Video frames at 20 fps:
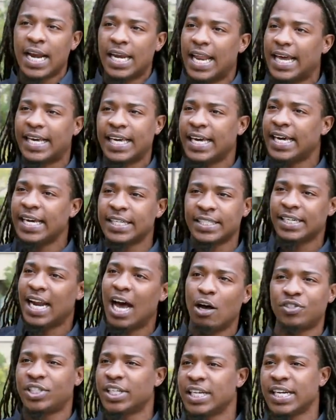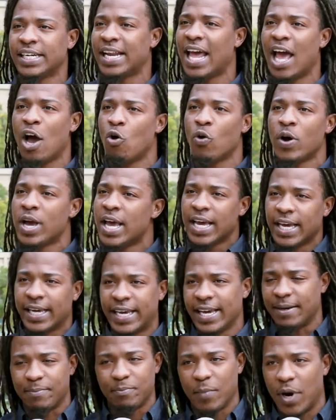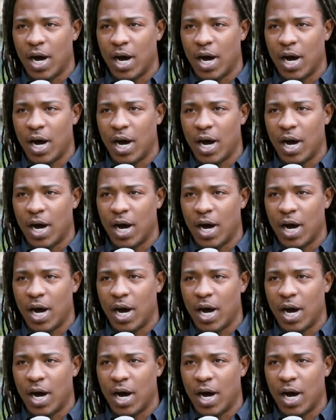Like kids in our city down get